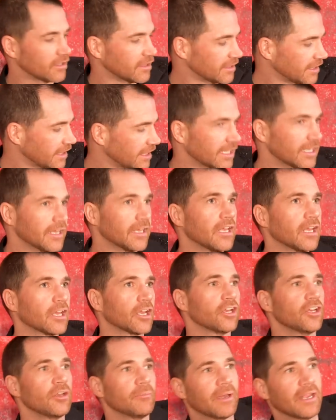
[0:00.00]
idea.
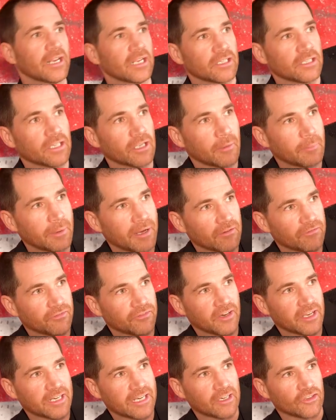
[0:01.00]
Yeah. Can you make a note about
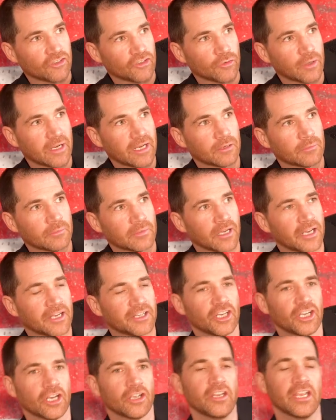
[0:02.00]
financial
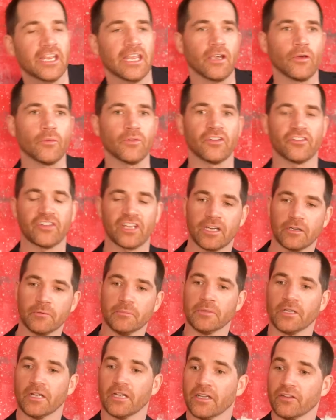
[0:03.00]
helpline? You know, you get all these oh.
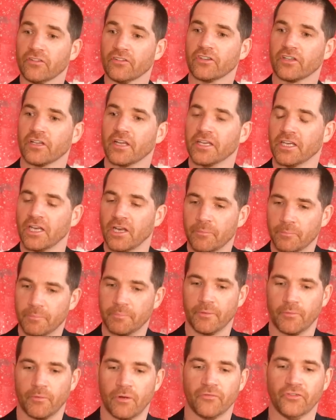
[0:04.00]
helplines, oh. like you know,
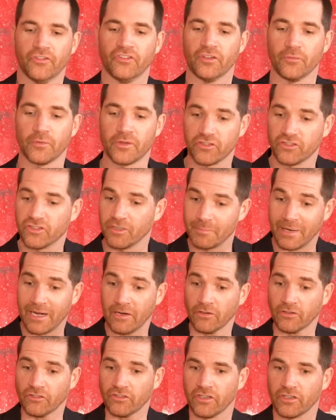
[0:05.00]
obviously with the
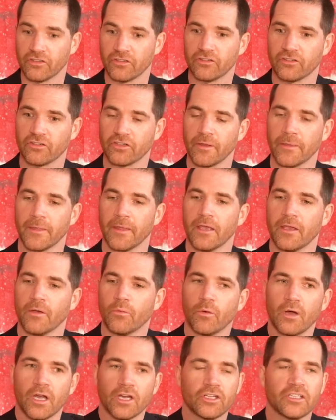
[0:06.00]
Samaritans.
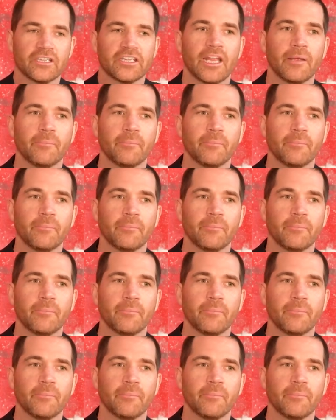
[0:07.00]
Why couldn't